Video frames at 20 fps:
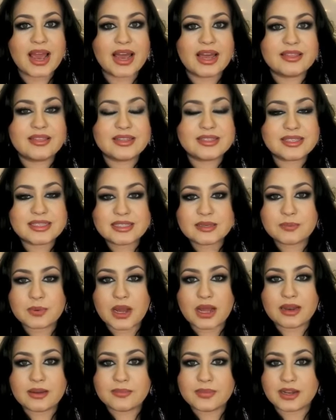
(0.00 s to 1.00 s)
And this is a
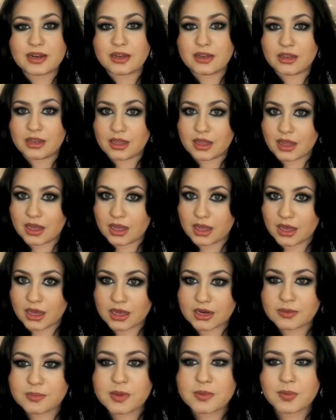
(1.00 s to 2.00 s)
problem that a
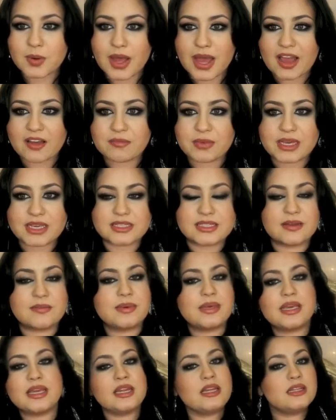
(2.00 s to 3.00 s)
lot of people have because I've
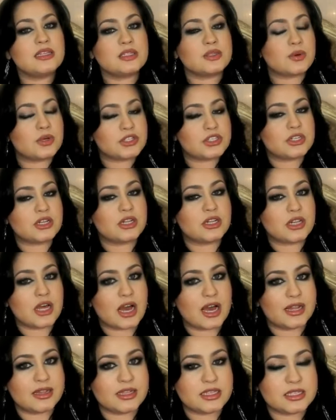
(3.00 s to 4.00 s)
been getting this question a
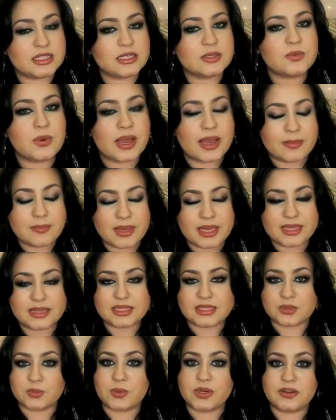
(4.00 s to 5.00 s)
lot, and this is why I made
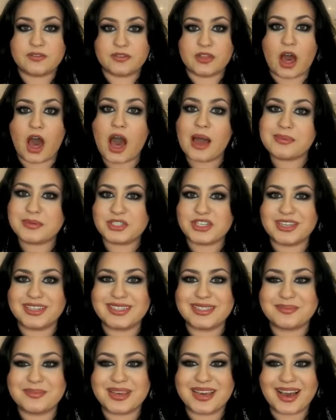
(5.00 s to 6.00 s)
this one of the
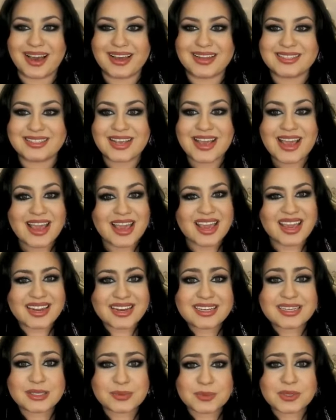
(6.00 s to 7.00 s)
options, because it
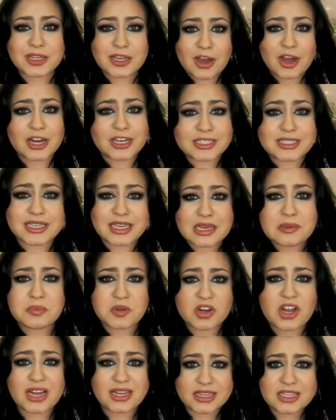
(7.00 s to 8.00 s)
is really hard to keep
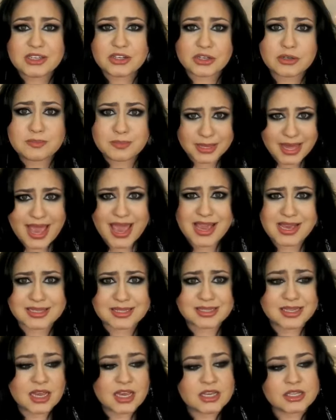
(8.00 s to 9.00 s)
your eyeliner in
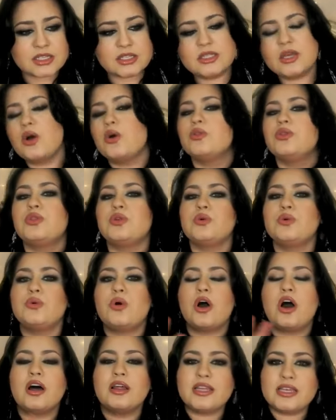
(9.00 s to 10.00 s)
place. So
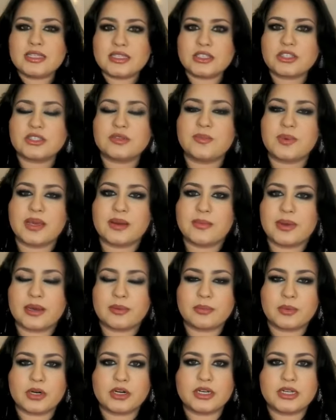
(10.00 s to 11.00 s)
through all these years of being a
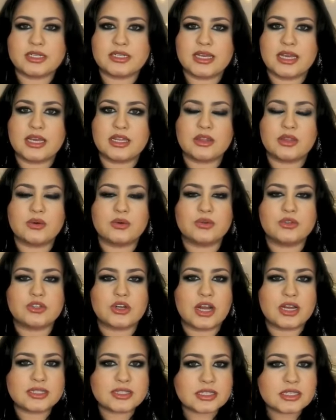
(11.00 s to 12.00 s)
makeup artist and through
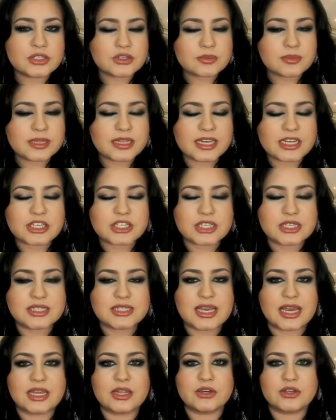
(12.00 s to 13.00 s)
trials and
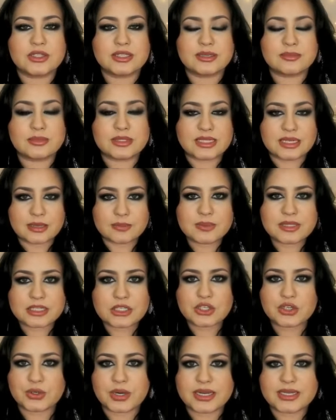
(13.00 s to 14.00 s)
tribulations, I learned some tips
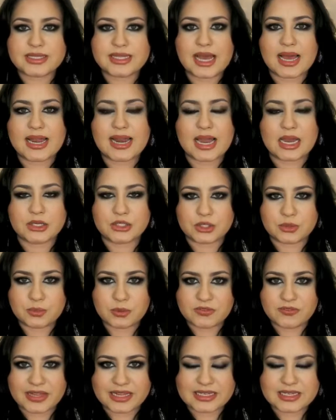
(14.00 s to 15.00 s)
and tricks on how to
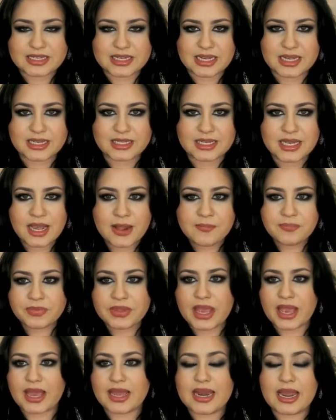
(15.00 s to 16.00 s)
prevent it.
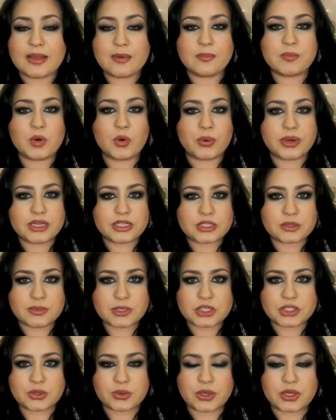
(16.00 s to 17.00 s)
And I'm going to
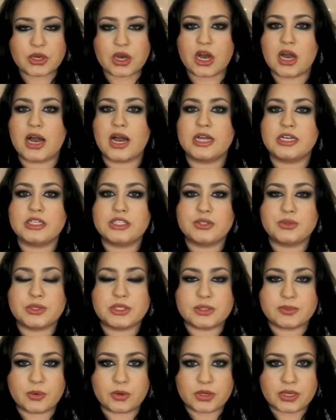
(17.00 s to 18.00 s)
be showing y'all how to do a
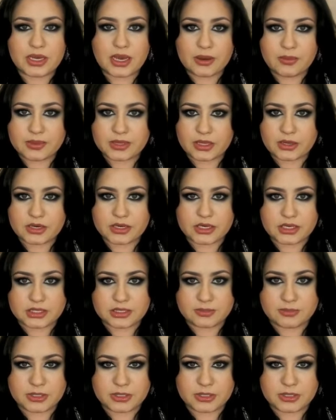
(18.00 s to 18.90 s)
smoky eye without any